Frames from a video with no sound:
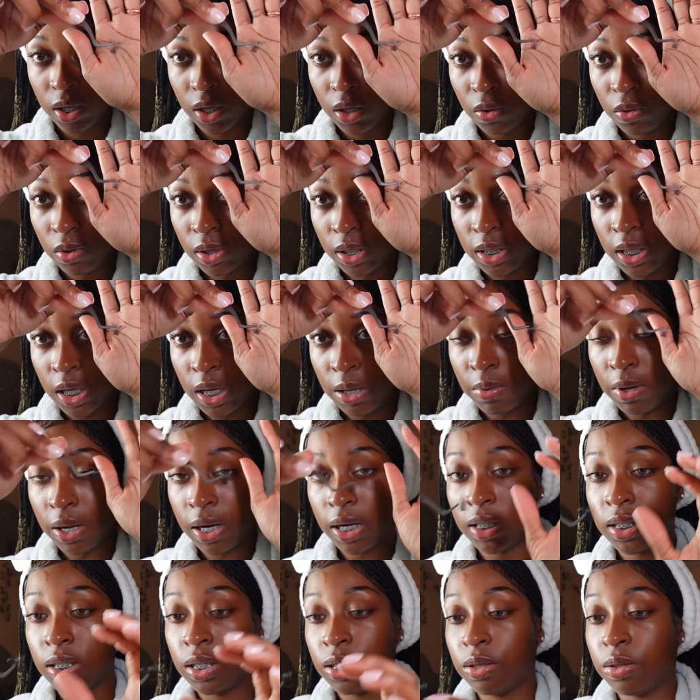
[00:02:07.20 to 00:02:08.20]
and take it by the
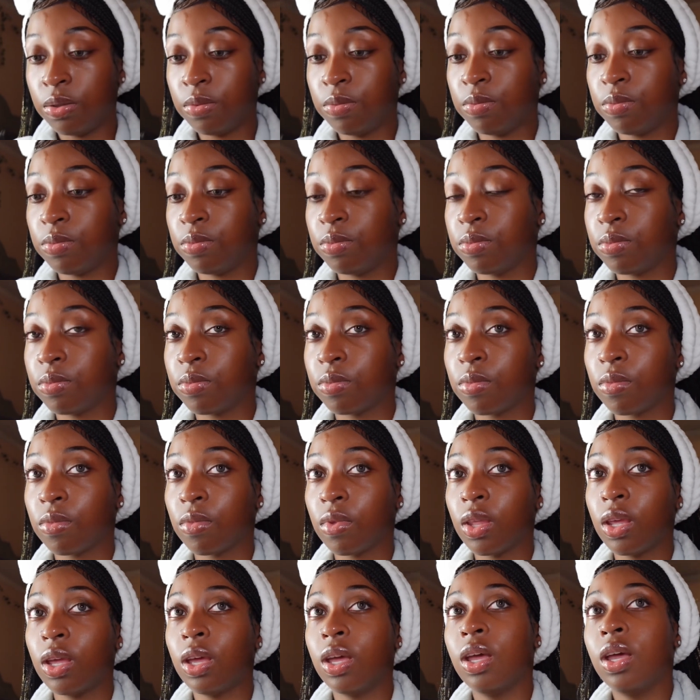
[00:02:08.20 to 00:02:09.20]
tip.
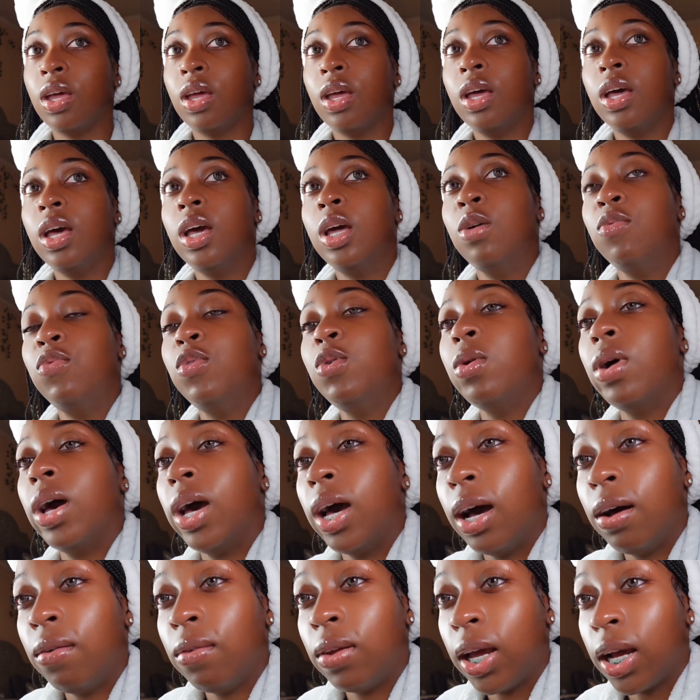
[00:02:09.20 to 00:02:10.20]
And if you
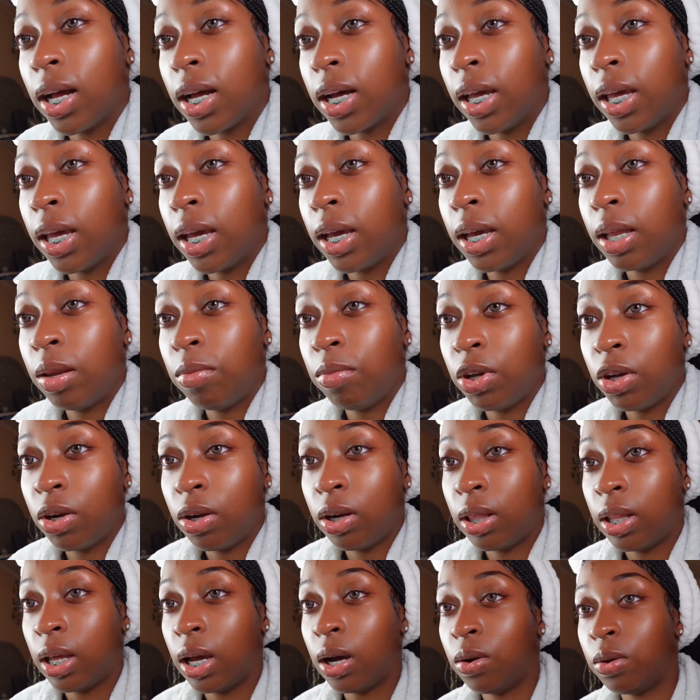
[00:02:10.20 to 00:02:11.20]
have like a hand mirror,
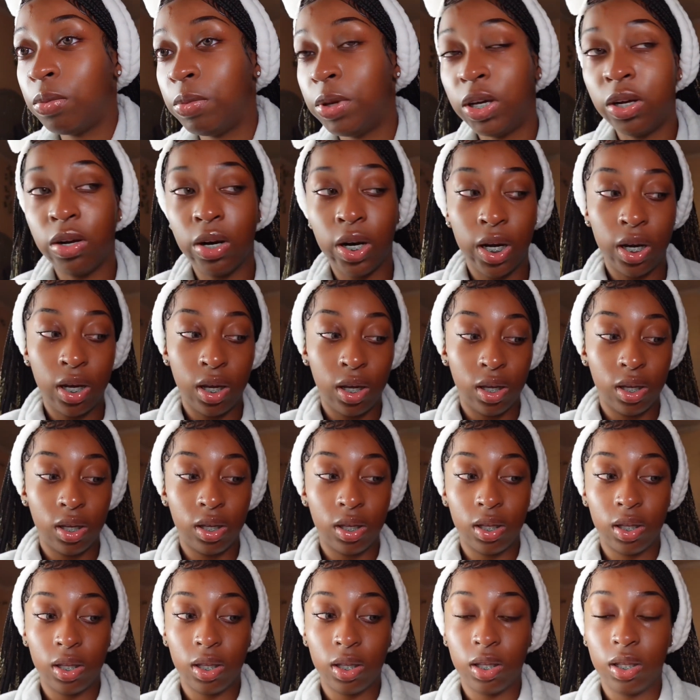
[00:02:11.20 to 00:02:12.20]
that would be great.
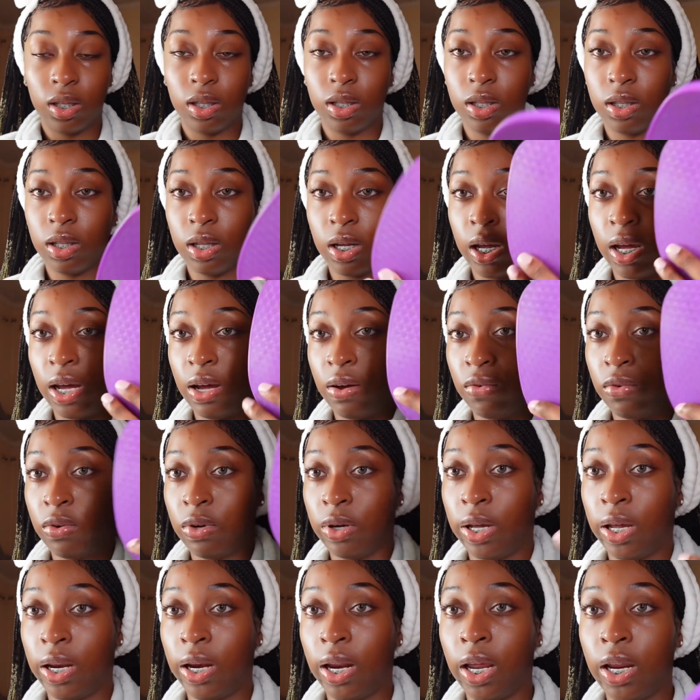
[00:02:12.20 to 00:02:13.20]
I have one
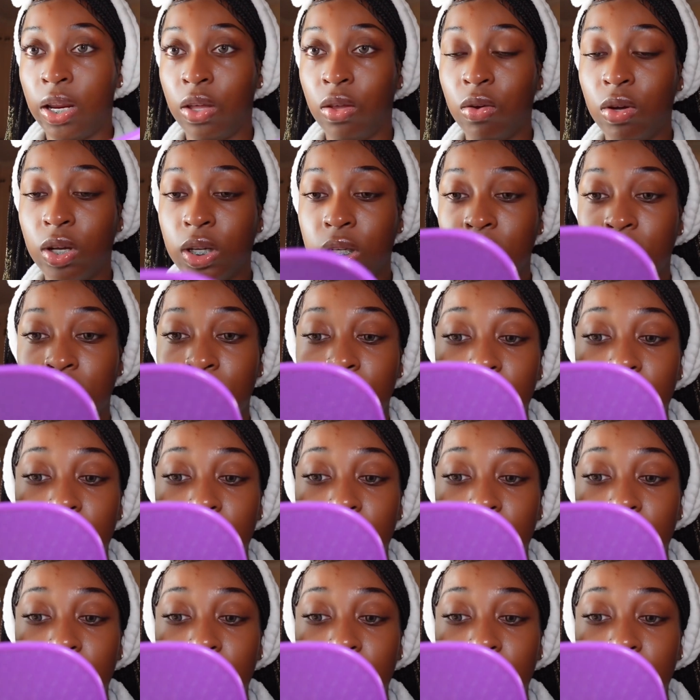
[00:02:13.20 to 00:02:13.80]
and you can